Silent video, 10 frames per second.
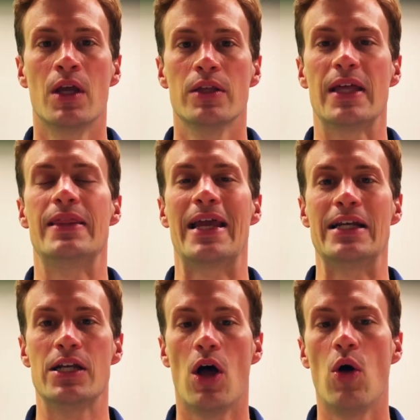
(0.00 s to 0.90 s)
that they
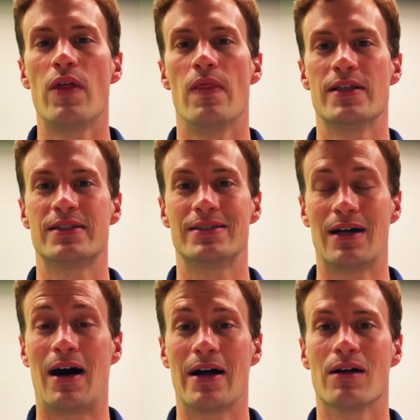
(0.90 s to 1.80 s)
know that this
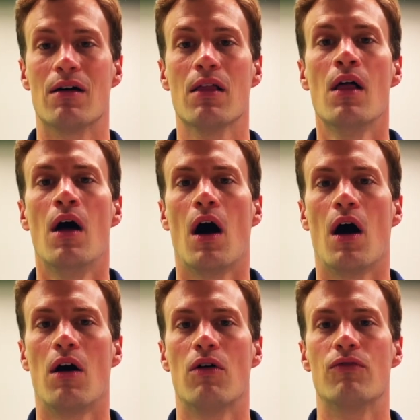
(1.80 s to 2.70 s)
style
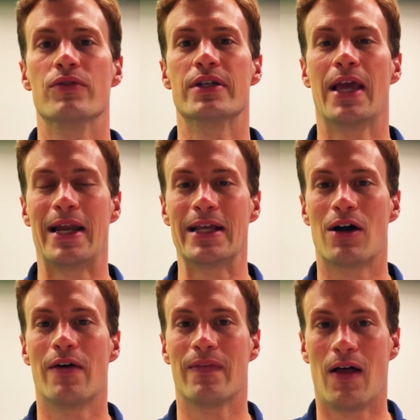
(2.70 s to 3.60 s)
of getting
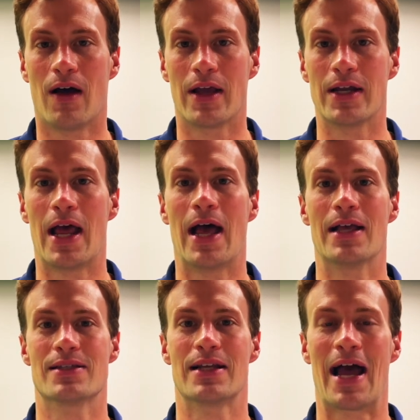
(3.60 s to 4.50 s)
online
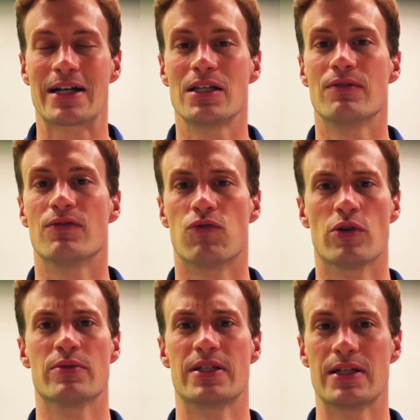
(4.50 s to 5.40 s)
as an active,
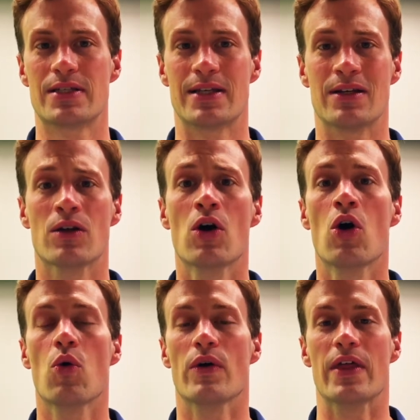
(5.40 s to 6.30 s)
informed citizen
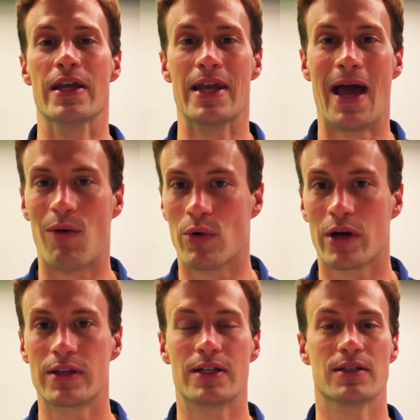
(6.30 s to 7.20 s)
with a
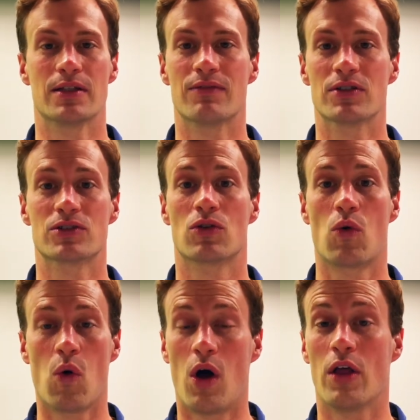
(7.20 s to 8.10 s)
network that delivers
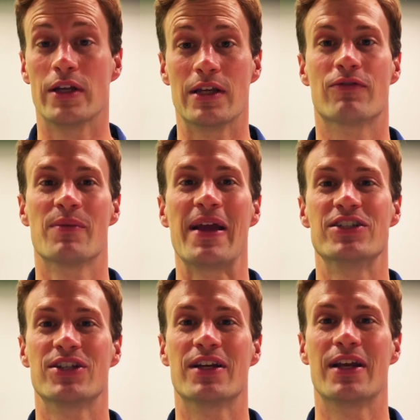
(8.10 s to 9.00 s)
quality
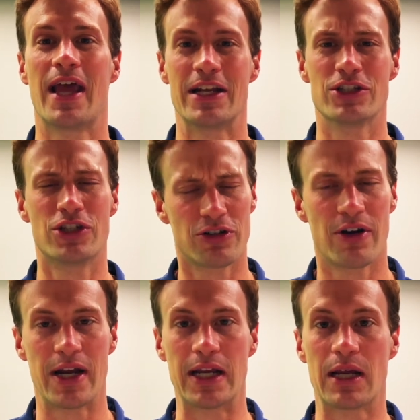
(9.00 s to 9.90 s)
information and
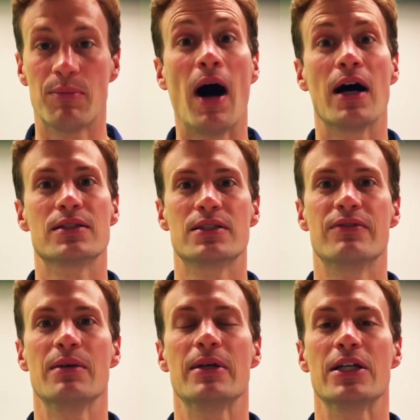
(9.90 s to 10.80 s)
curating a
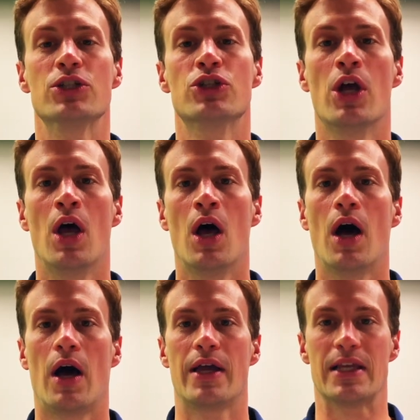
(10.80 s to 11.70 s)
positive image
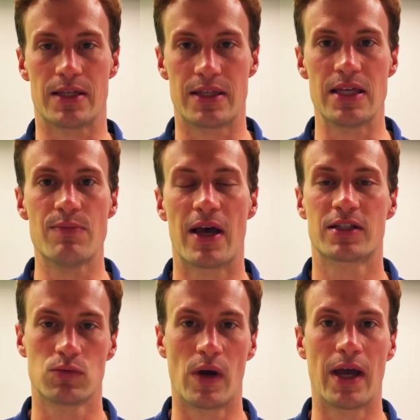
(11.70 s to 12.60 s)
uh, is the
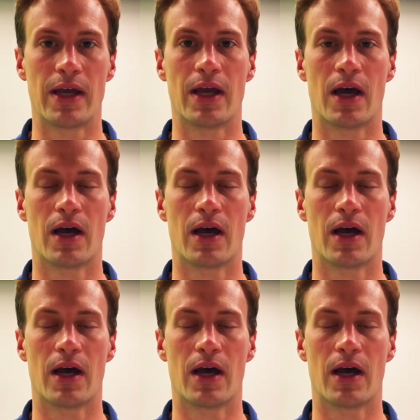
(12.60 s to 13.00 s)
best way uh, uh,